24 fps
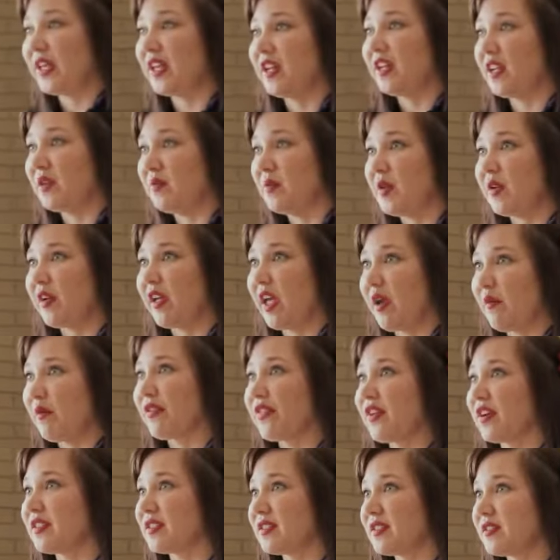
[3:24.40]
we can communicate
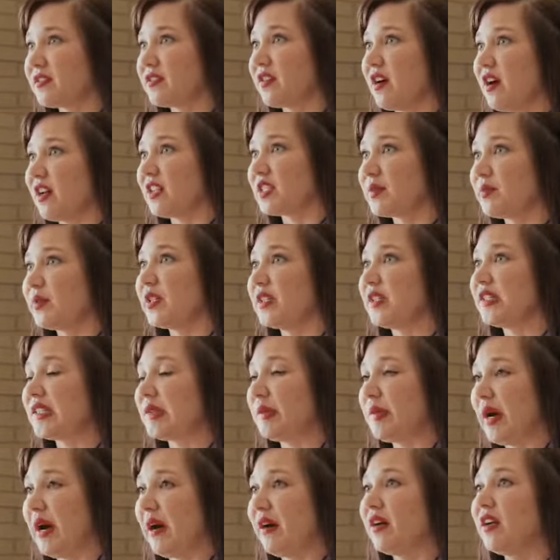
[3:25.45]
with our sister hospitals
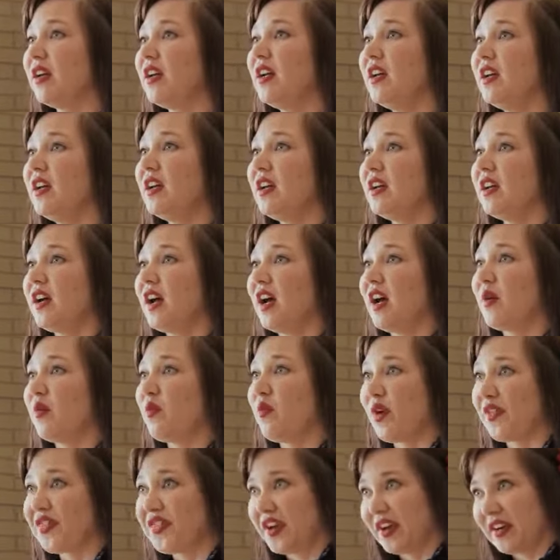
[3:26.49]
about
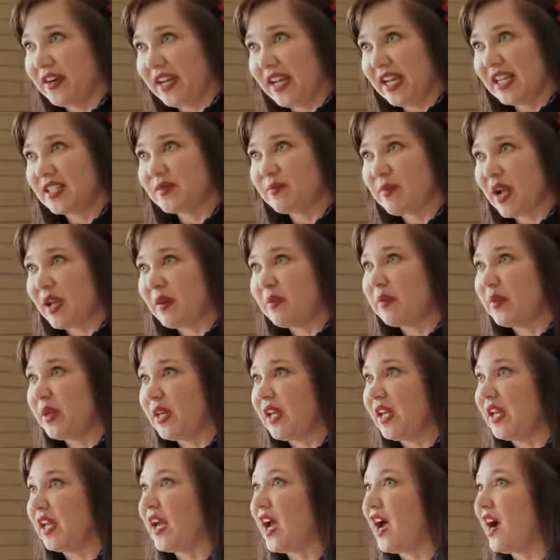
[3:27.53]
what their needs might
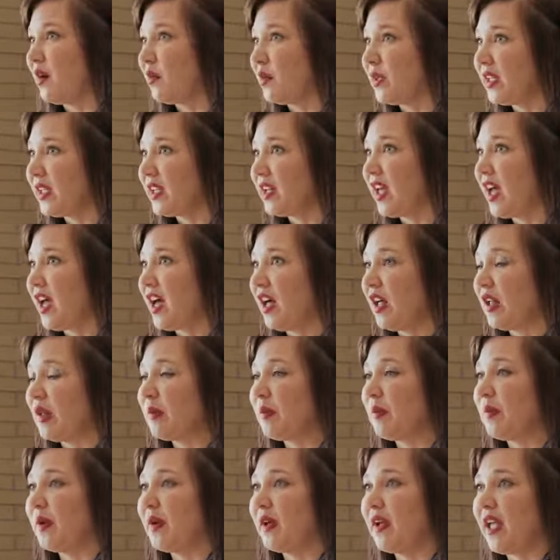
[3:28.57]
be, how we can
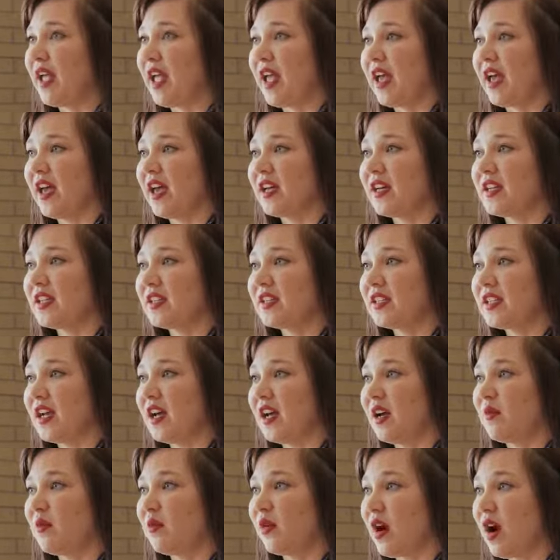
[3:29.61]
help, and
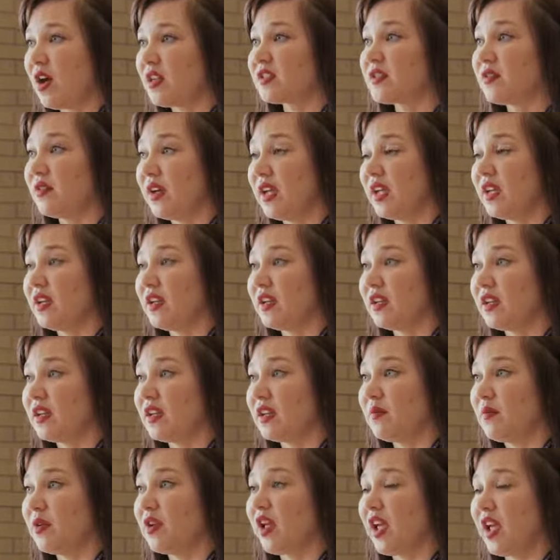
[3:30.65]
we're also in
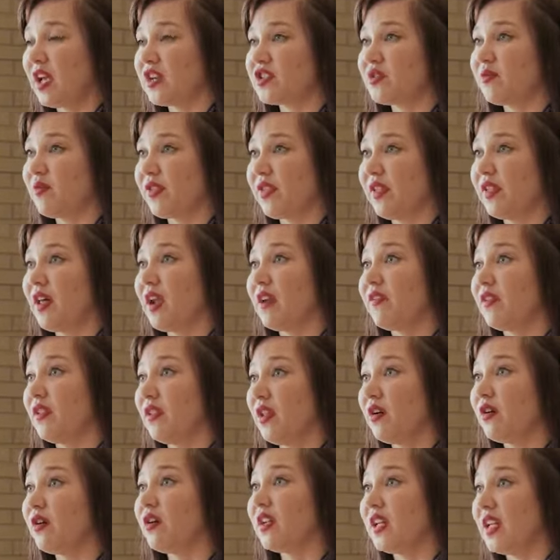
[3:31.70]
communication with a lot of the
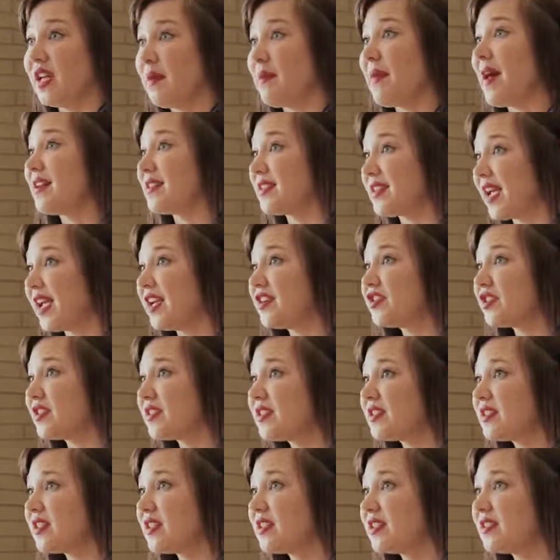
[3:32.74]
local EMS
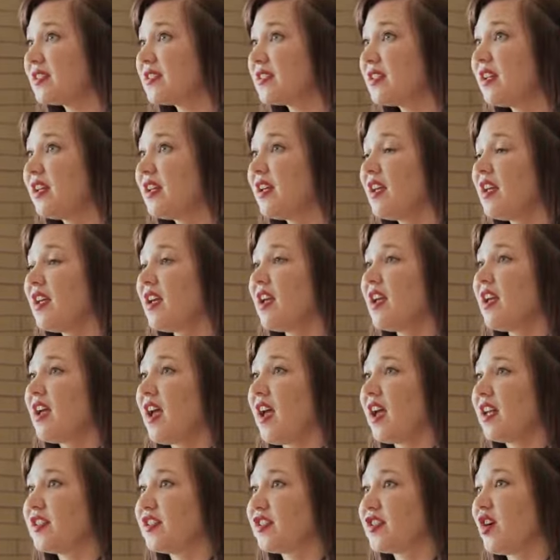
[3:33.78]
agencies,
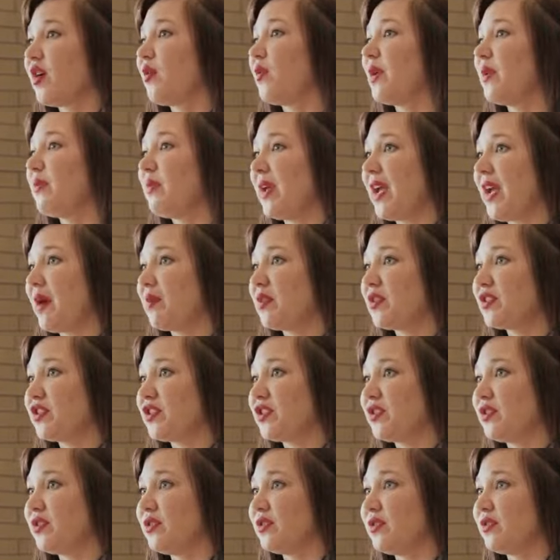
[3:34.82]
and so we'd be able
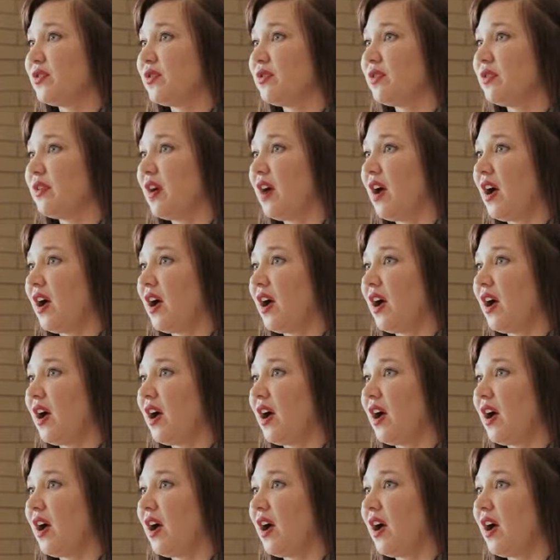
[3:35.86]
to